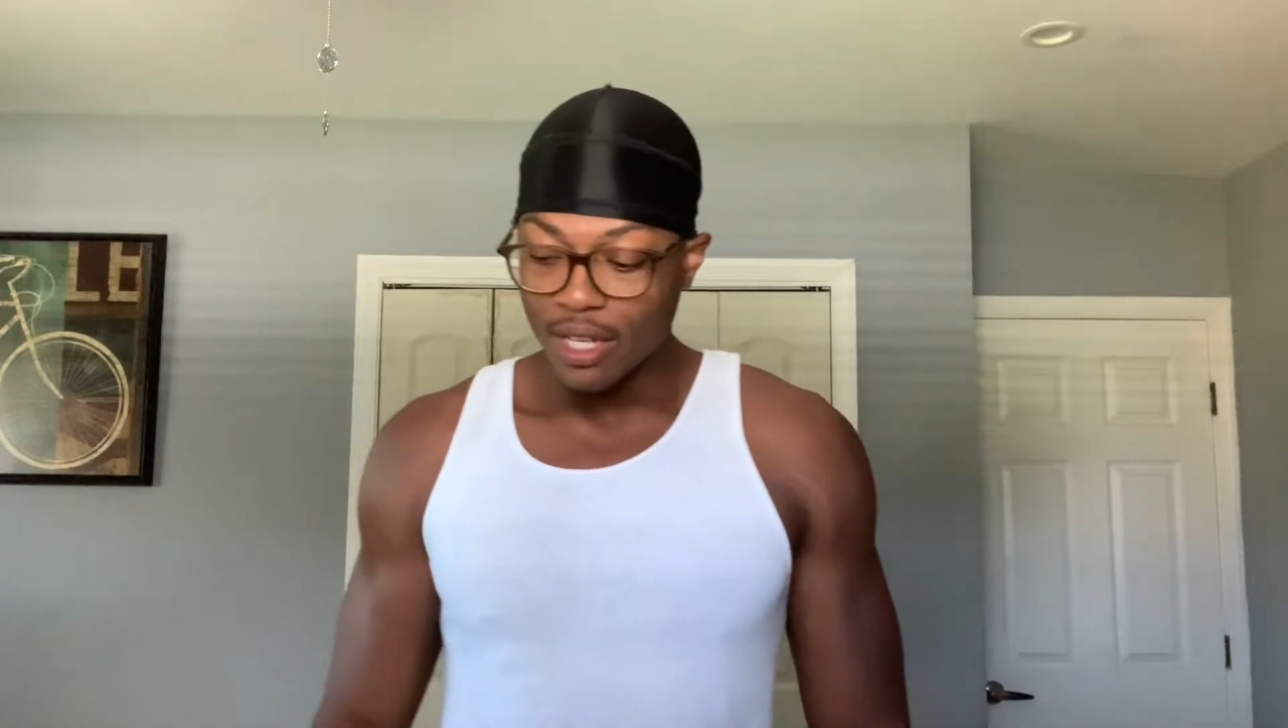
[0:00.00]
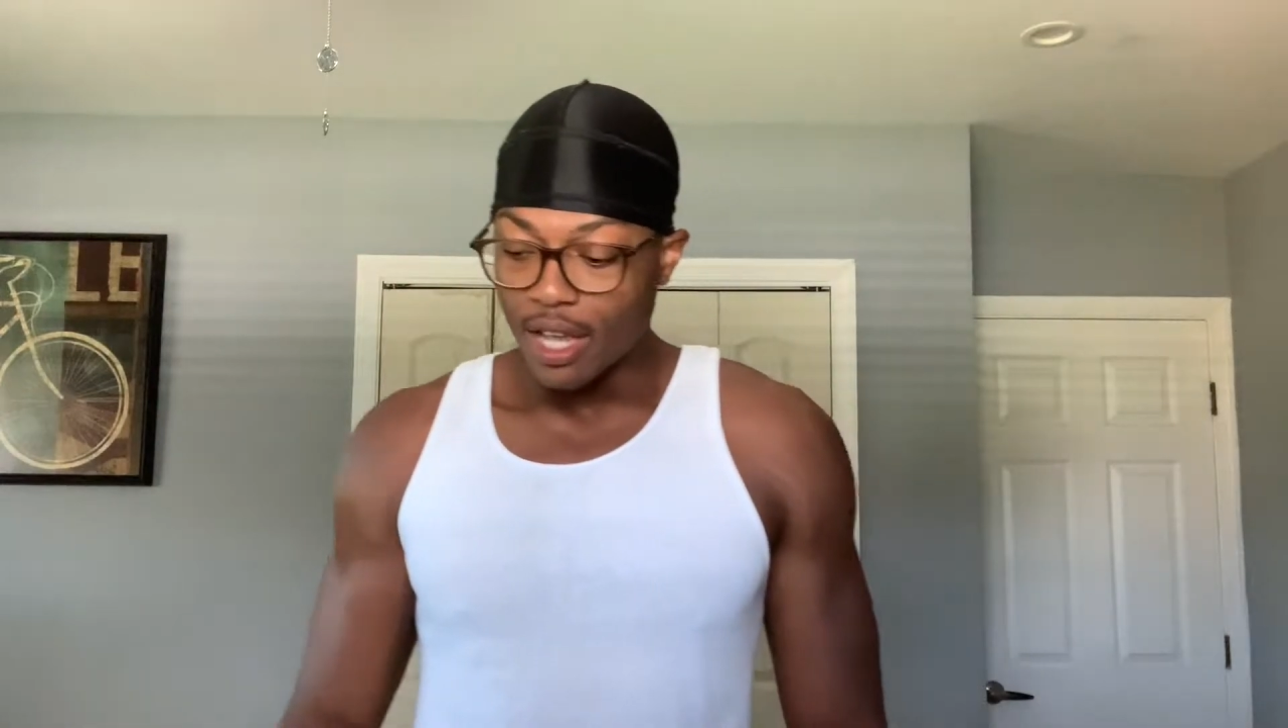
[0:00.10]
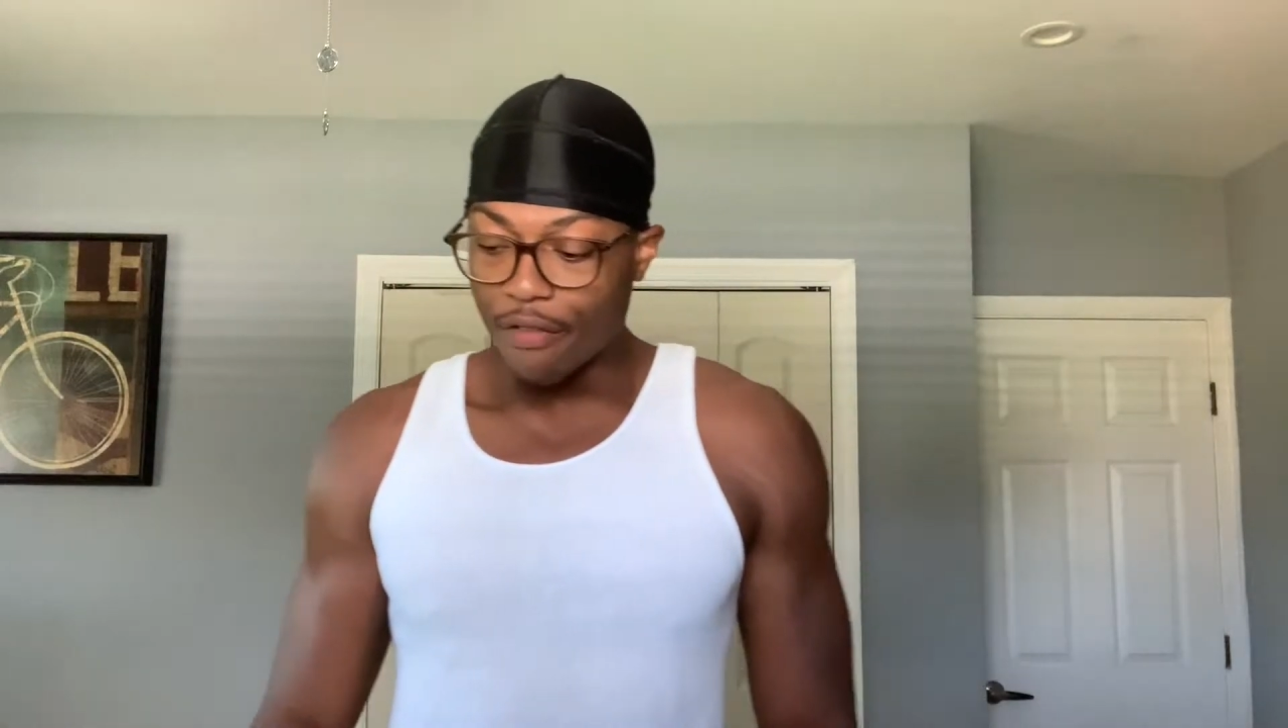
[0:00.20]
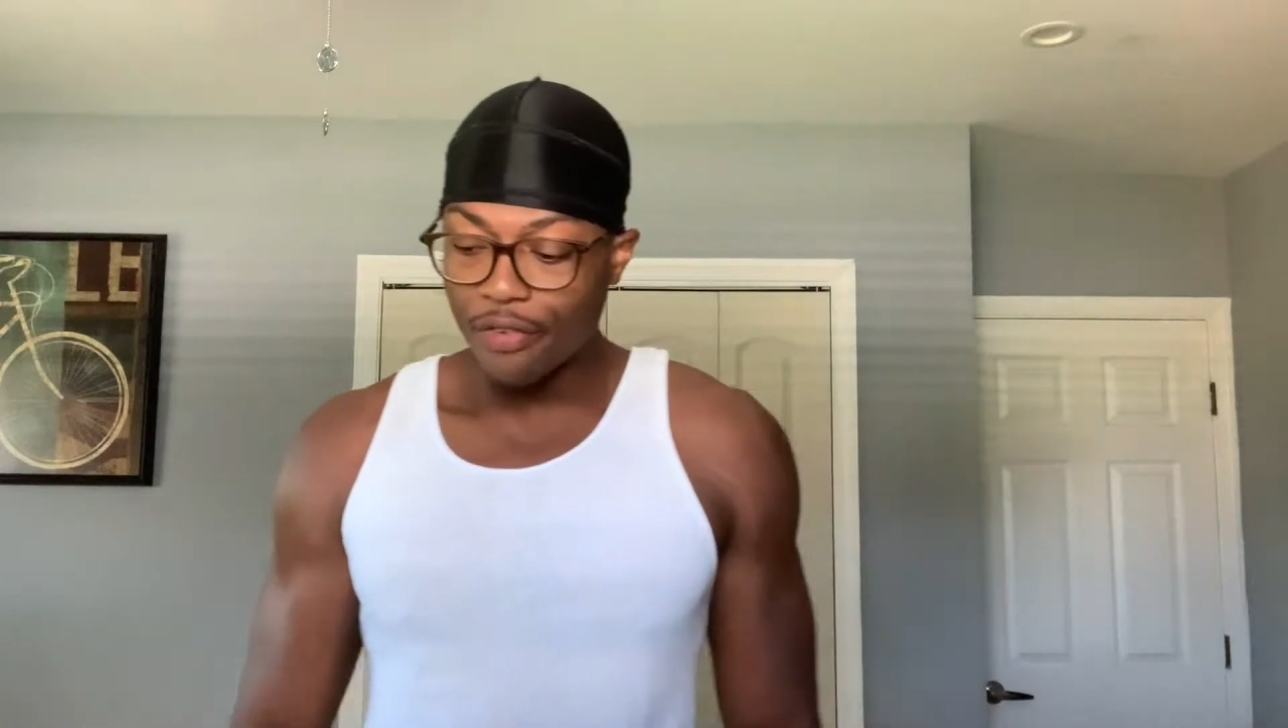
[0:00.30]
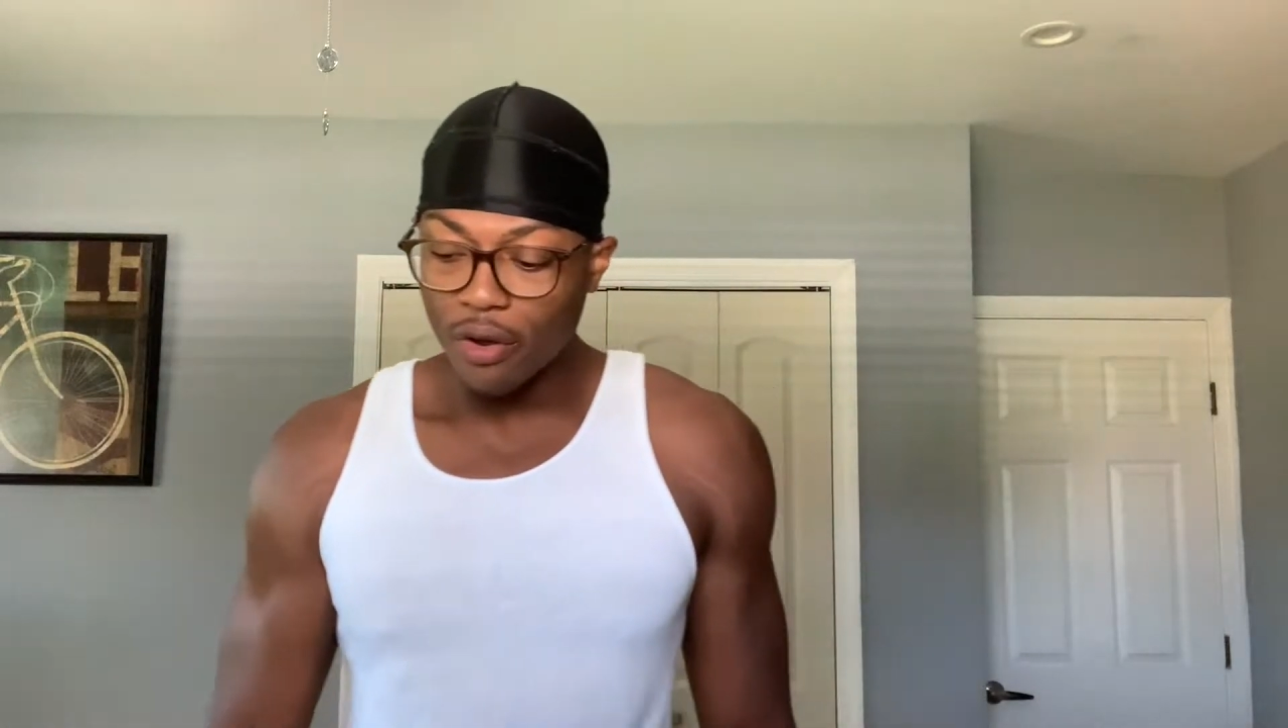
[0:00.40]

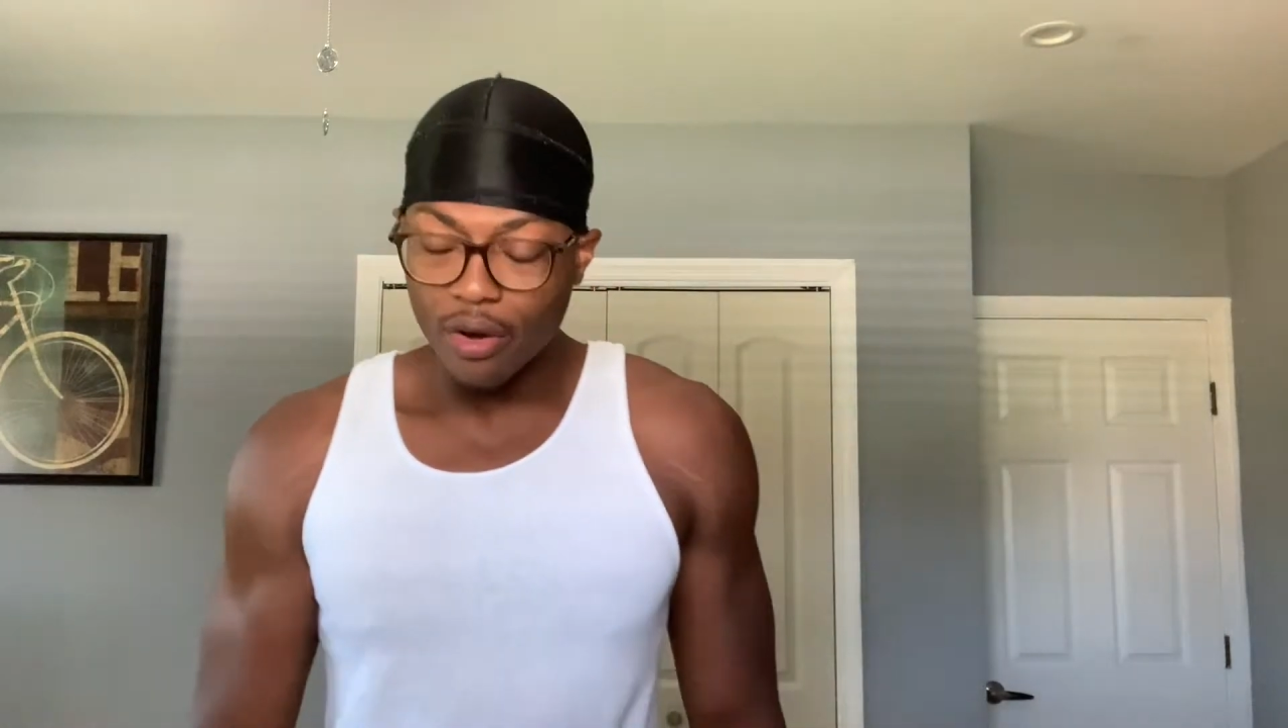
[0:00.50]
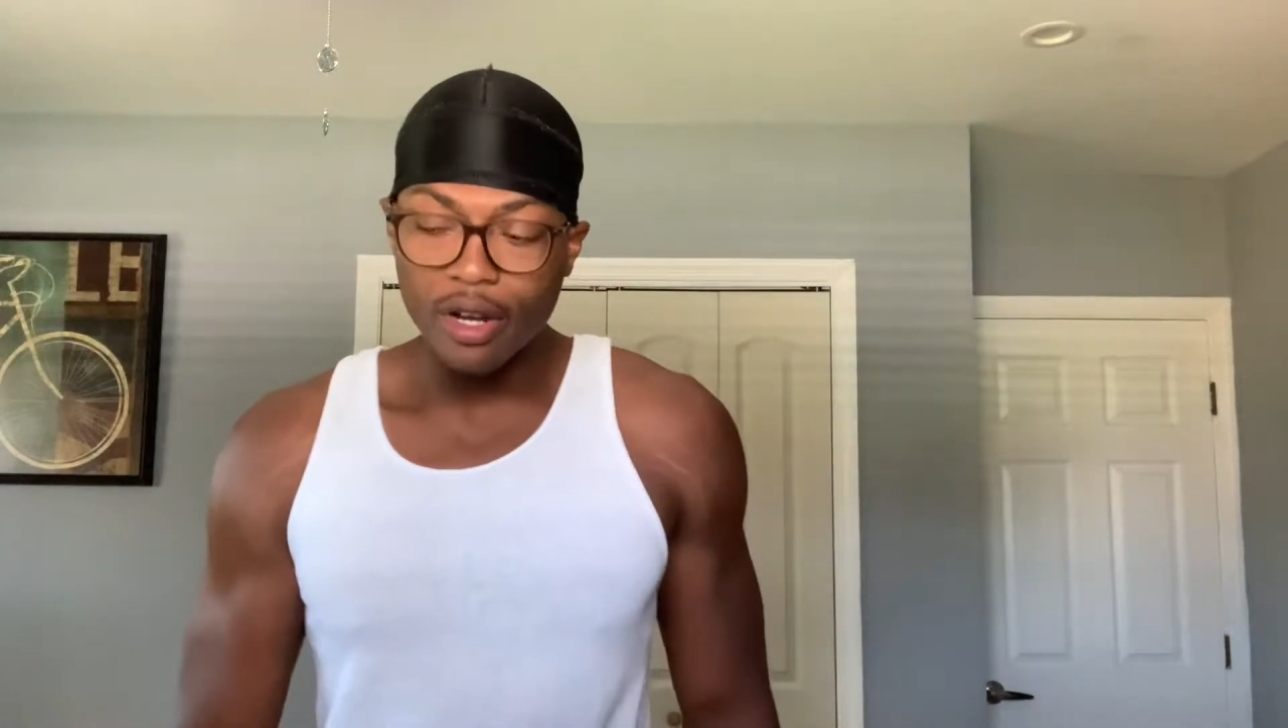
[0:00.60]
If you're a